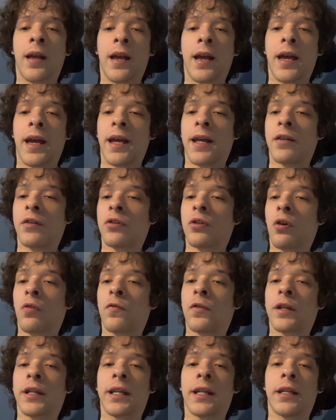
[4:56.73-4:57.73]
and don't
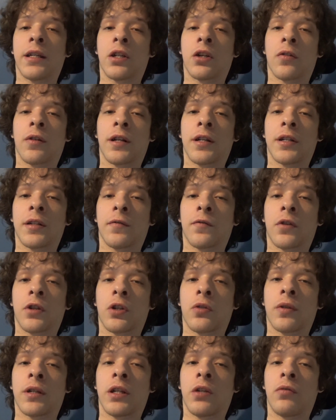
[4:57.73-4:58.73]
forget your reason for
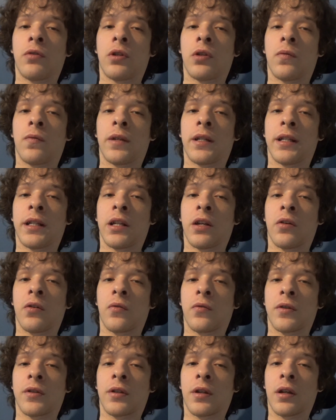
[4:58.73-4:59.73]
doing YouTube
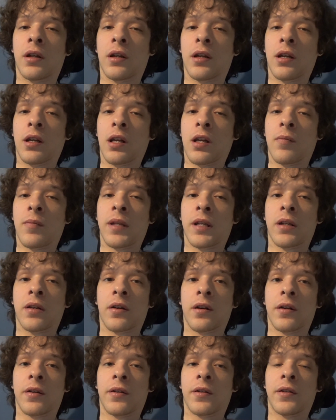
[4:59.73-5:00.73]
videos,
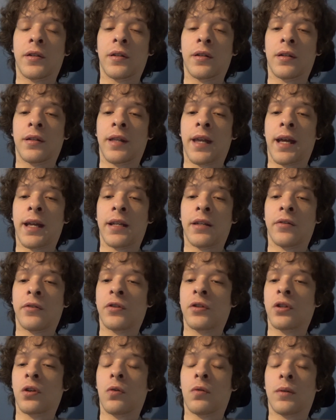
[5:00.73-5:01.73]
because that is
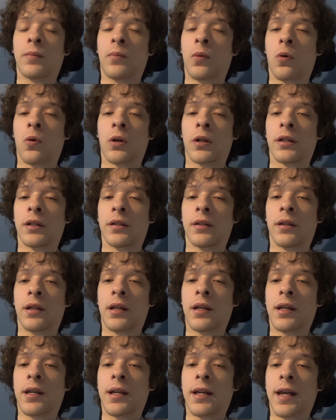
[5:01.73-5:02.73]
so important,
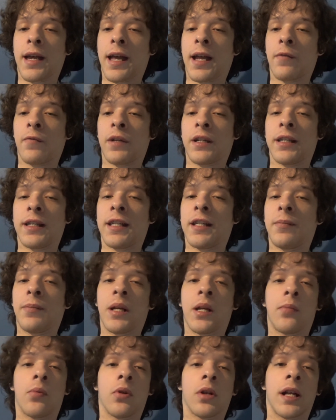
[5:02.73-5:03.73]
and we need
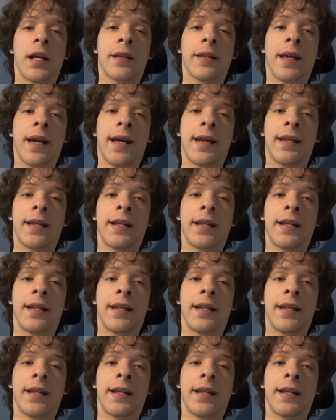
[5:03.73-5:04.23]
people like that